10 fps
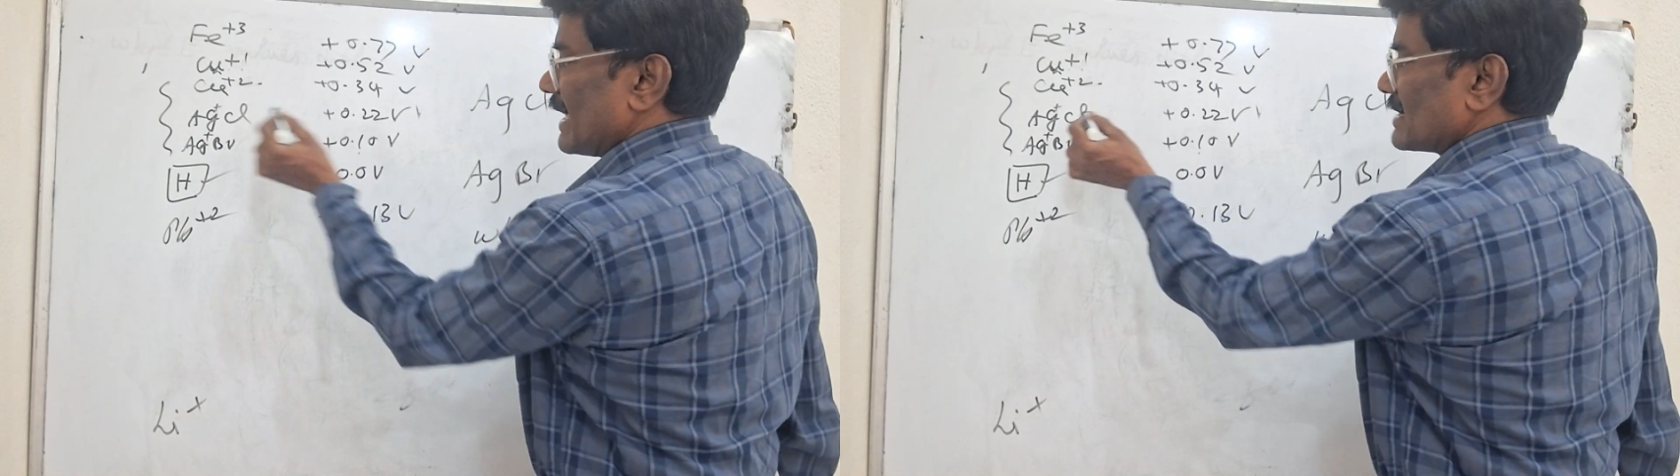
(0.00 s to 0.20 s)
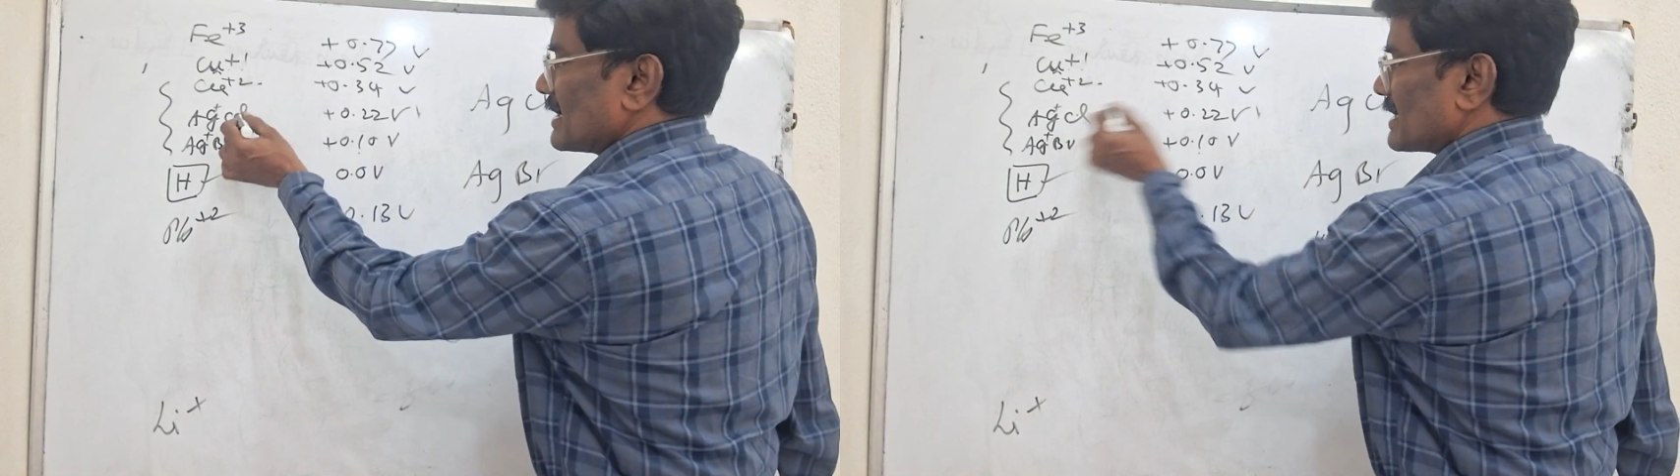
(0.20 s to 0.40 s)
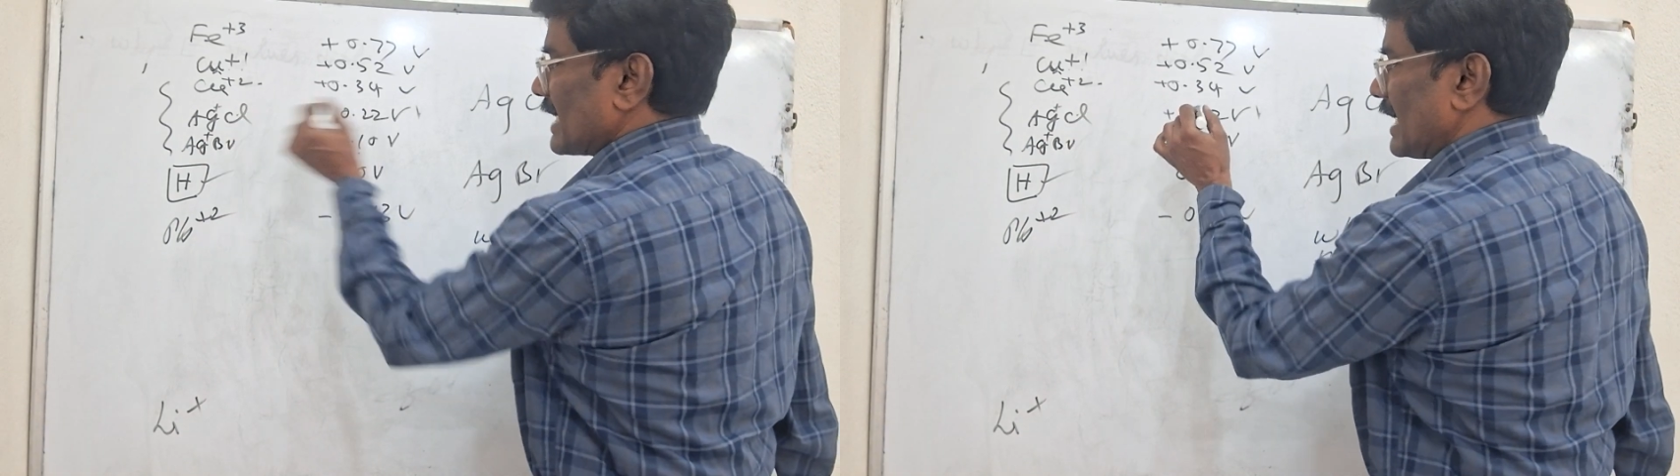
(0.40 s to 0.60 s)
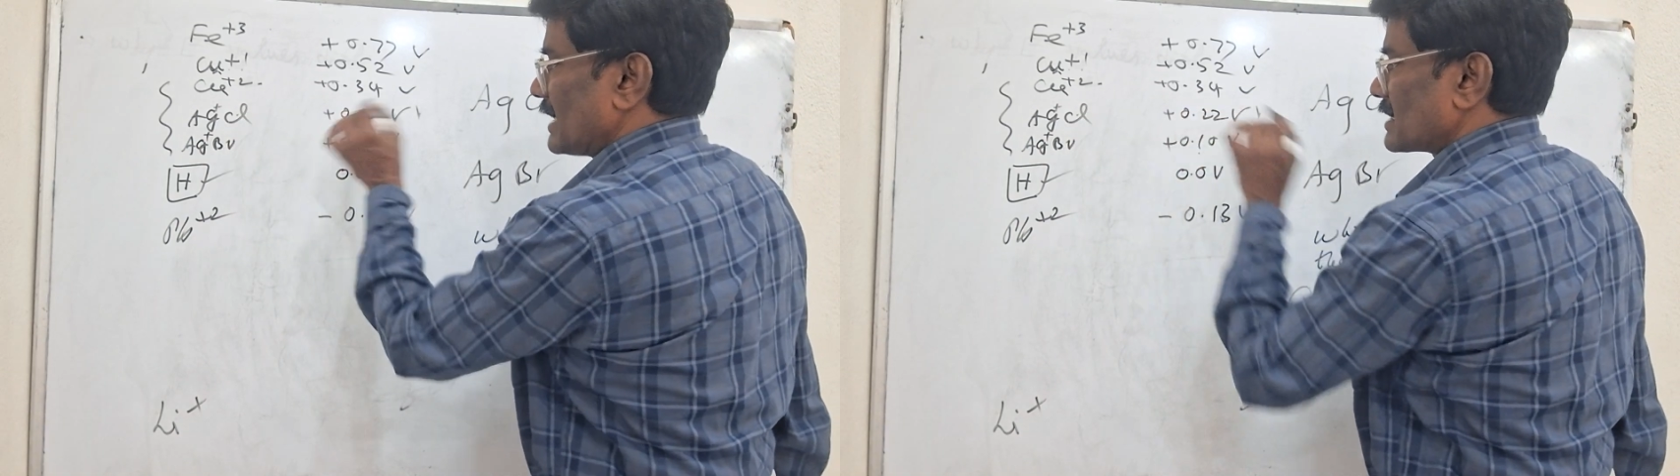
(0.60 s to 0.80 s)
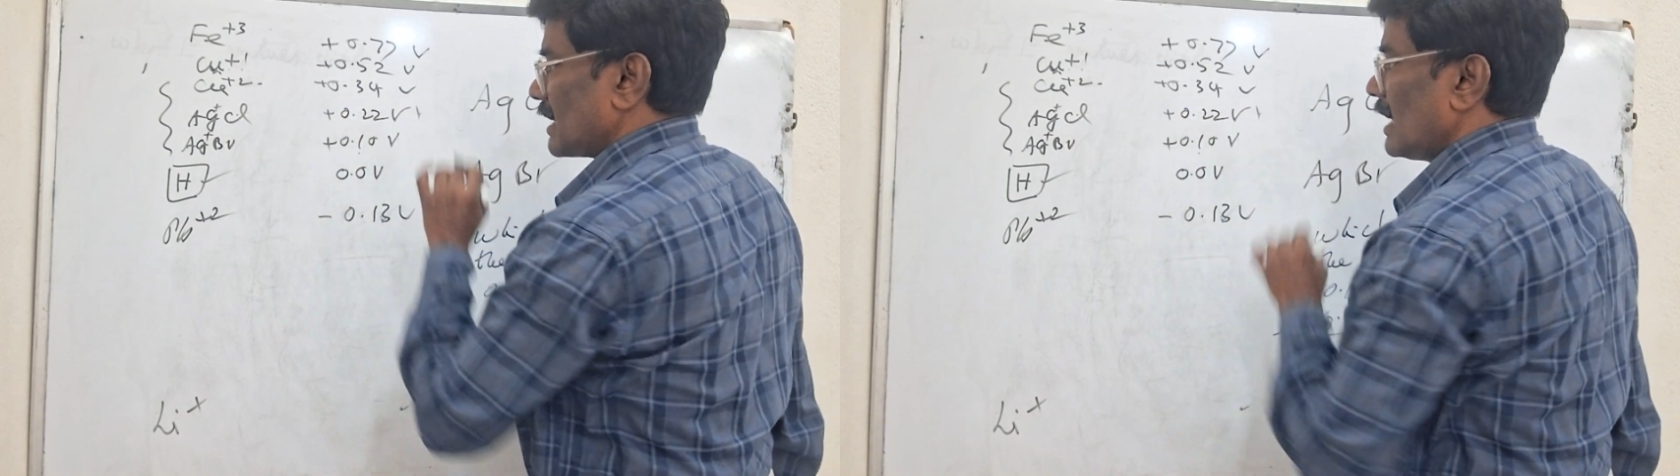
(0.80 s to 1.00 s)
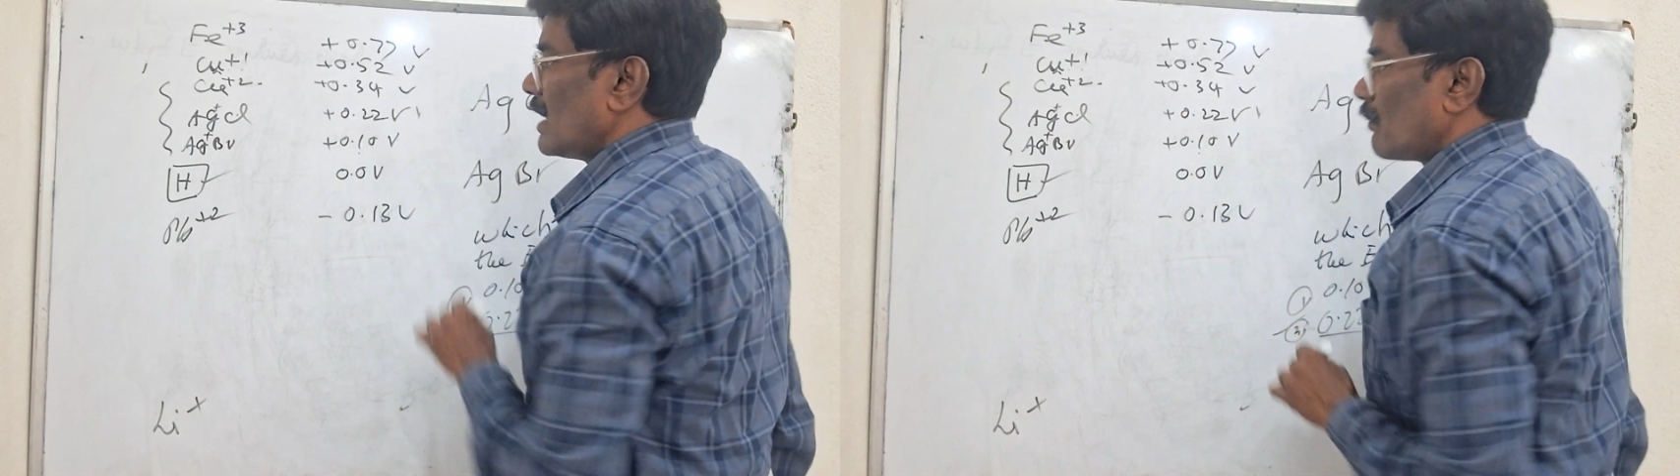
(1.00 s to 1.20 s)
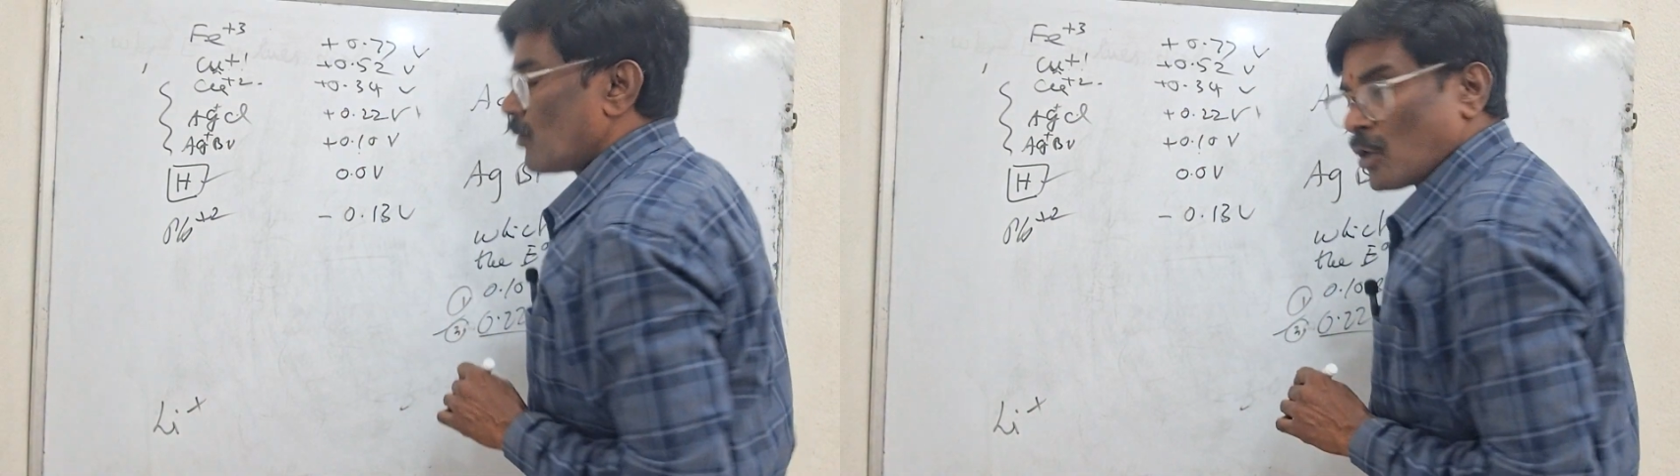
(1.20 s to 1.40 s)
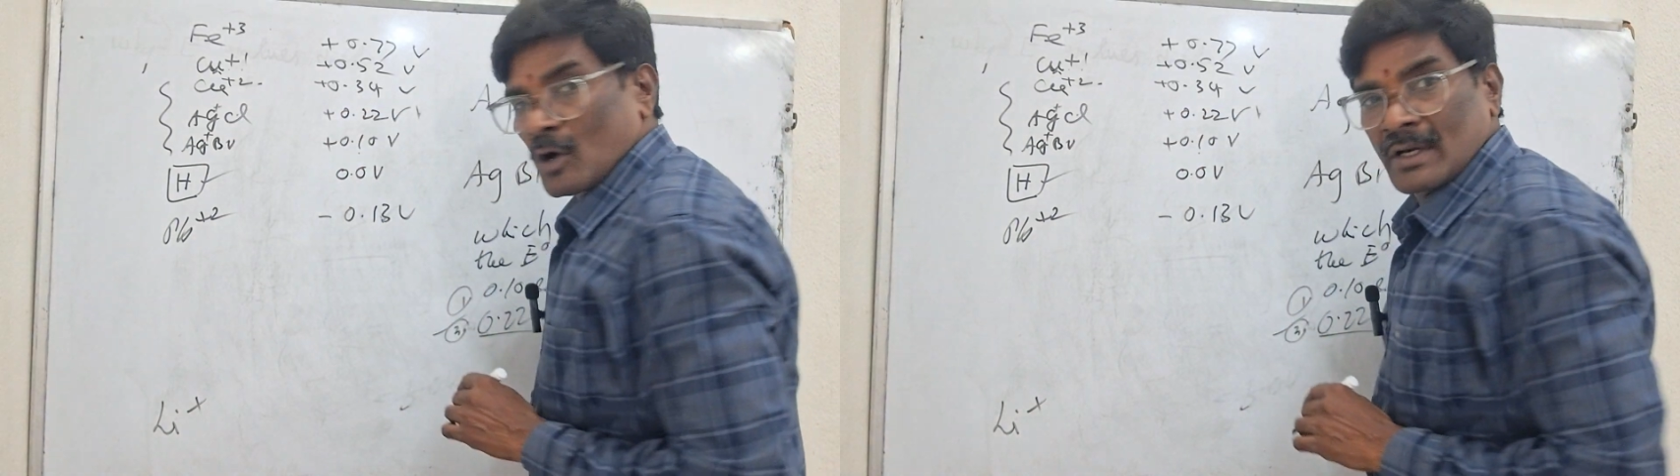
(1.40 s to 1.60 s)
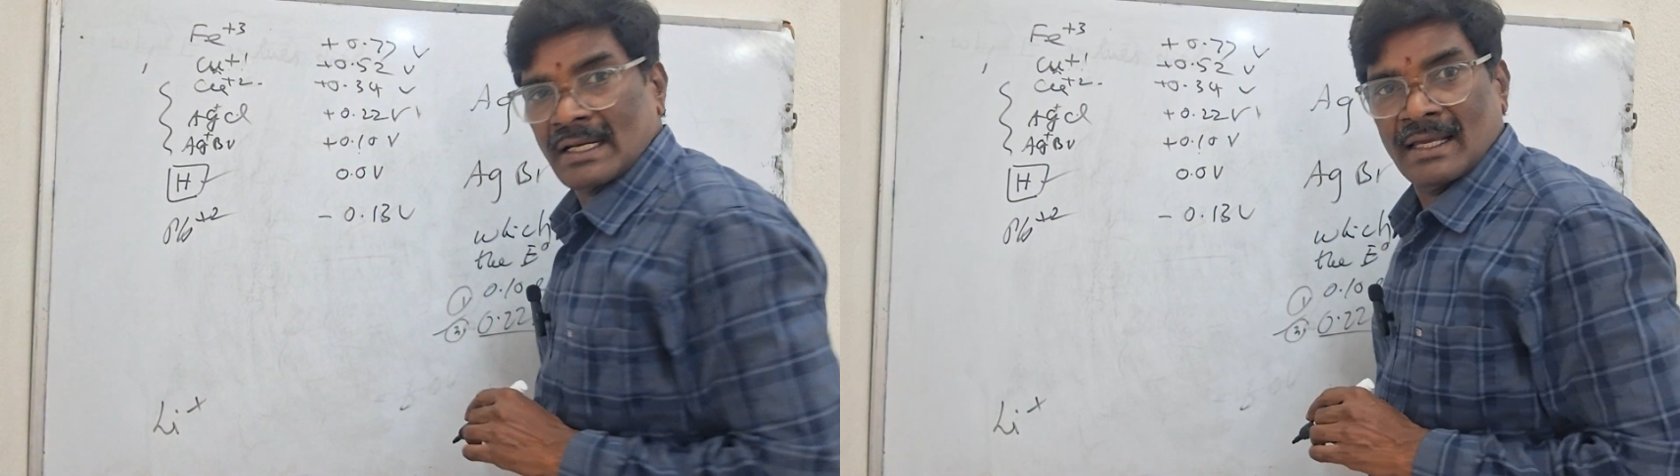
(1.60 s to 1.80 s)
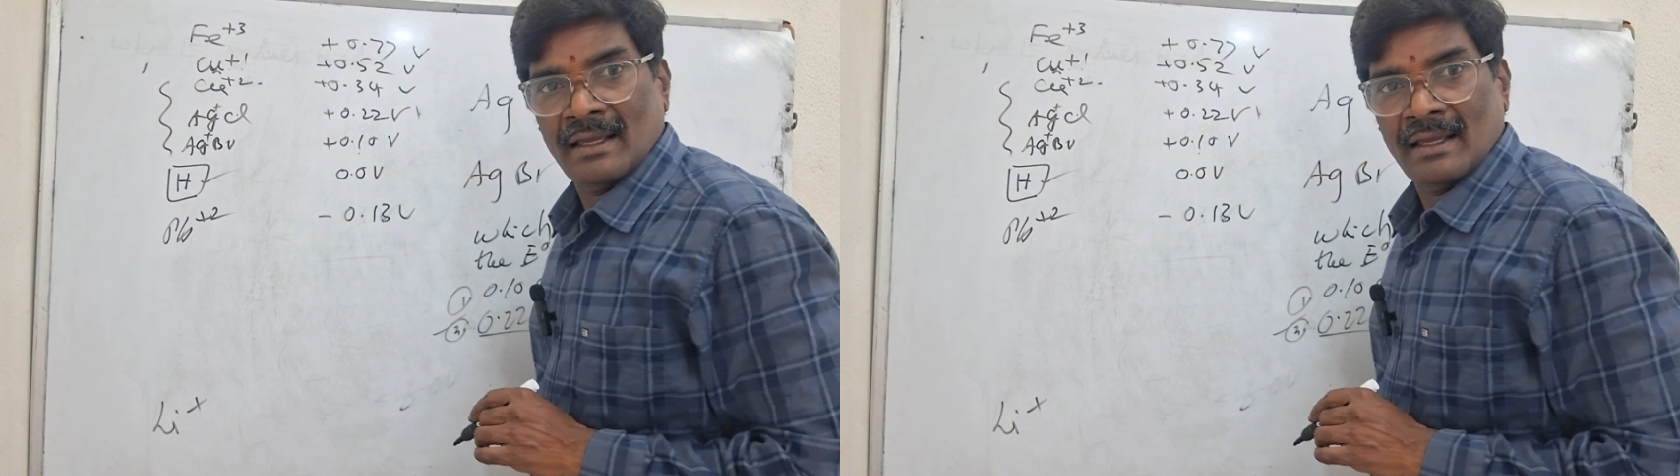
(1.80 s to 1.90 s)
AgCl is more?